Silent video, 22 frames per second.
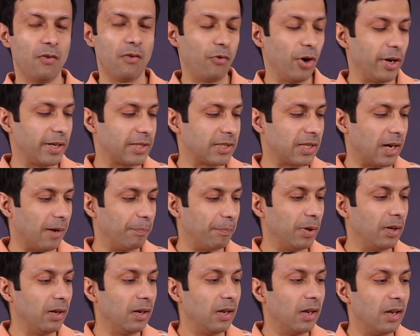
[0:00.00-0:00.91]
For
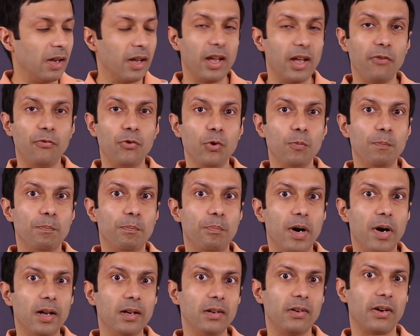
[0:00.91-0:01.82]
example, if you
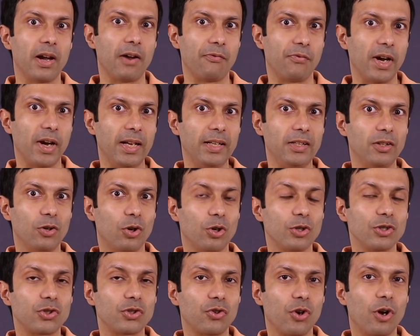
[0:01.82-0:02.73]
burn graphite
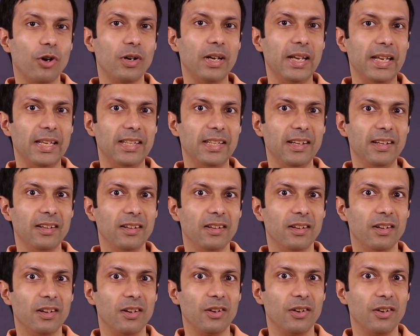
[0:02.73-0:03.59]
on strong heating,